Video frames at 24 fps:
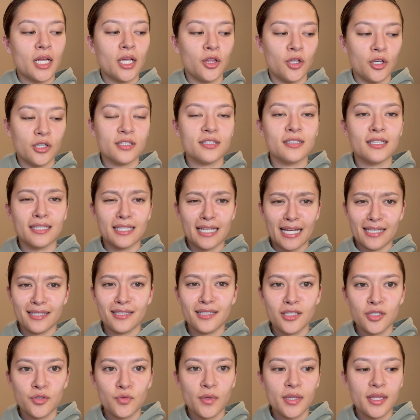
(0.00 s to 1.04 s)
looks the
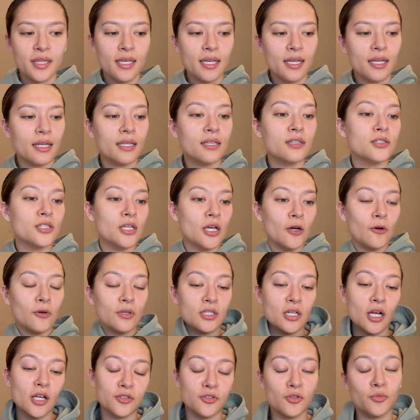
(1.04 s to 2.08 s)
nicest with it, and so it's
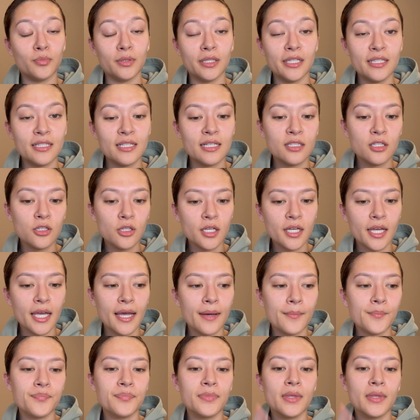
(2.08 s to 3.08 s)
also pleasing to look at.